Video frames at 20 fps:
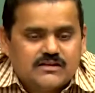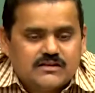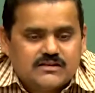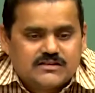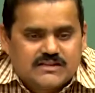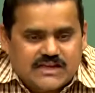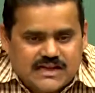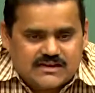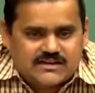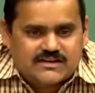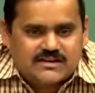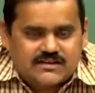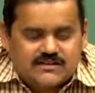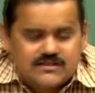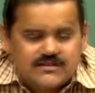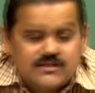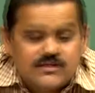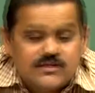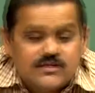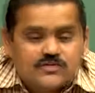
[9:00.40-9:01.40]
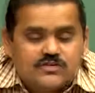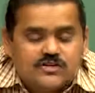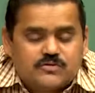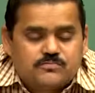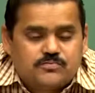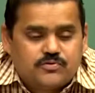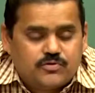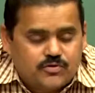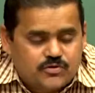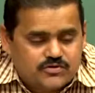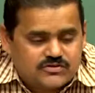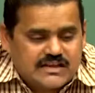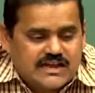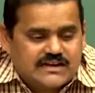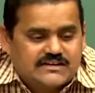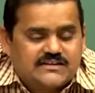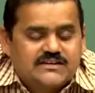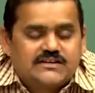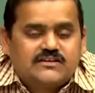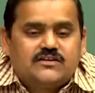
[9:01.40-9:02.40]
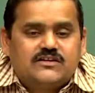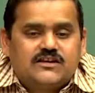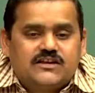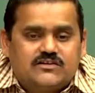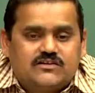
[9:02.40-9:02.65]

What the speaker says: that the force acting on a